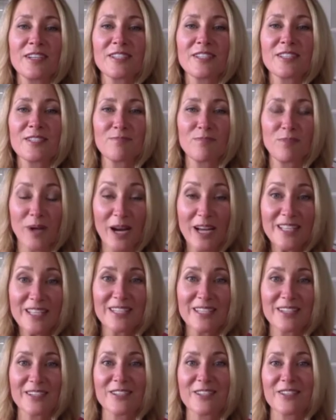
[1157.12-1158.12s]

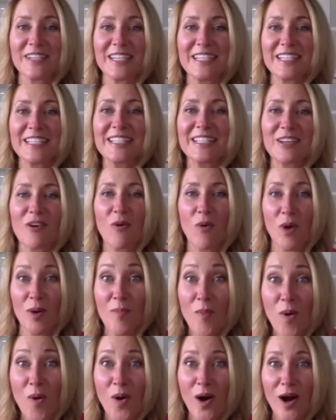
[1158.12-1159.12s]
breast surgeries or
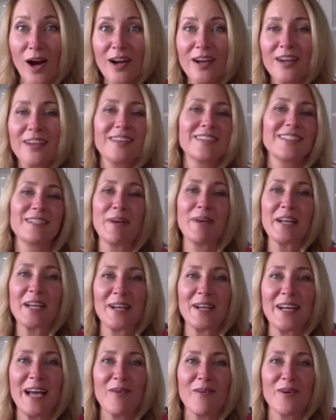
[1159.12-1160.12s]
more depending
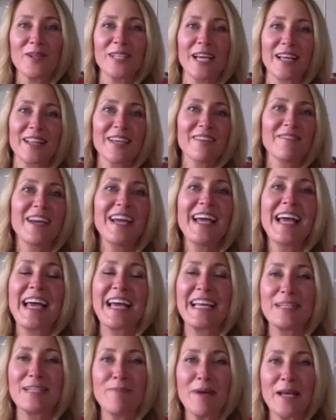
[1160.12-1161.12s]
on how old I live
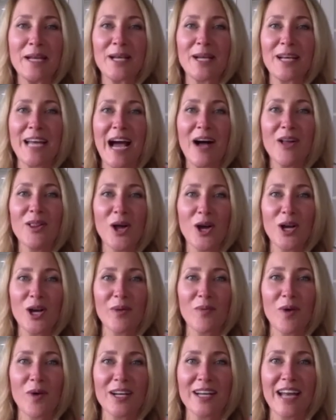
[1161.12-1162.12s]
and depending on how long I
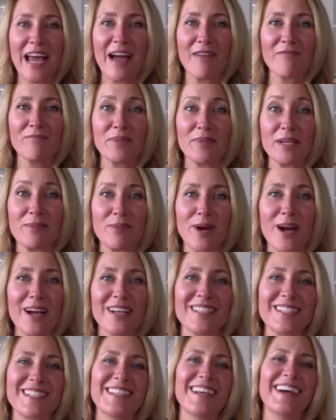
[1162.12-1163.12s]
wanted to have big breasts.